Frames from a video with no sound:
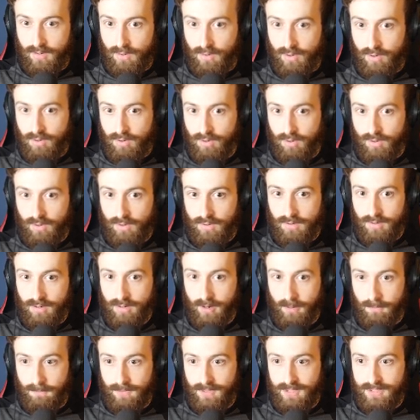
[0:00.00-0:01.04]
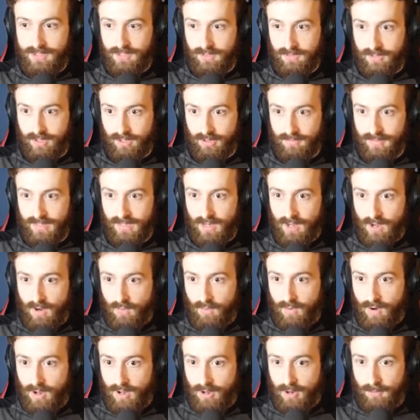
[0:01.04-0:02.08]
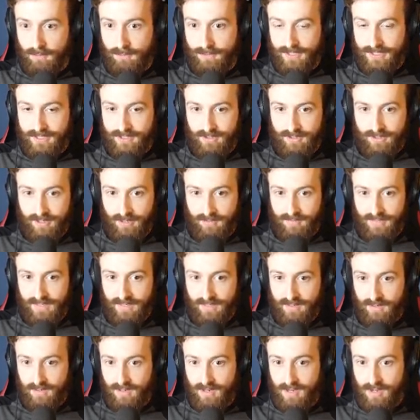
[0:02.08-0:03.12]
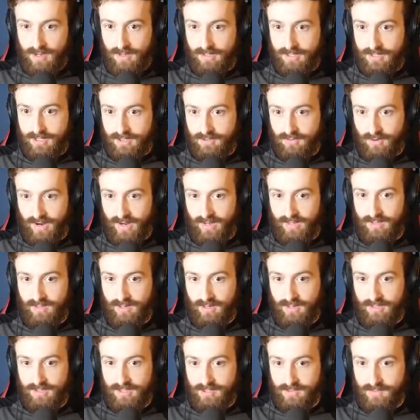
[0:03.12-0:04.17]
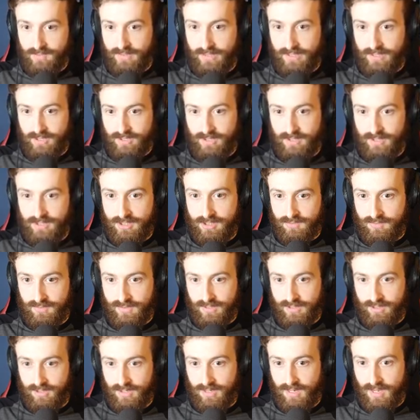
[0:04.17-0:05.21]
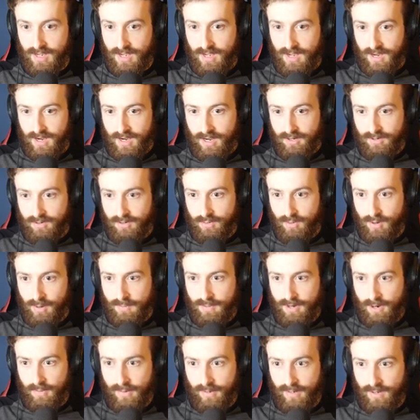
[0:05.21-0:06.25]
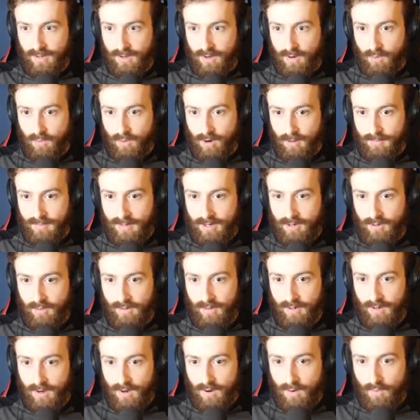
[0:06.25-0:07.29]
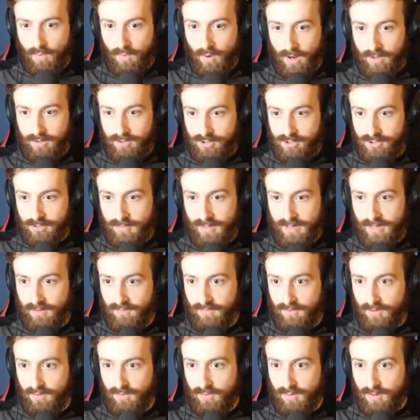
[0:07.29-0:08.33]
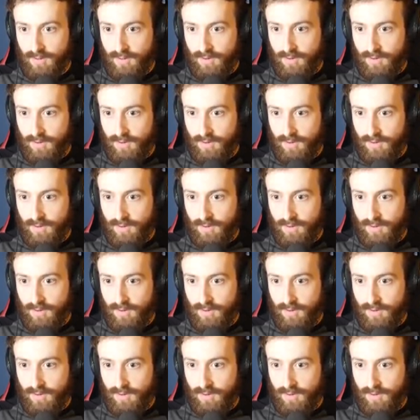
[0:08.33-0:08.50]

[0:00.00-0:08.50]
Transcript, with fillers: Ooh. Please don't kill me. Whoa, please don't kill me. Oh, this is great. Oh, this is really good. This is really good. I don't know where I'm going. Where am I going? Why are there so many of you?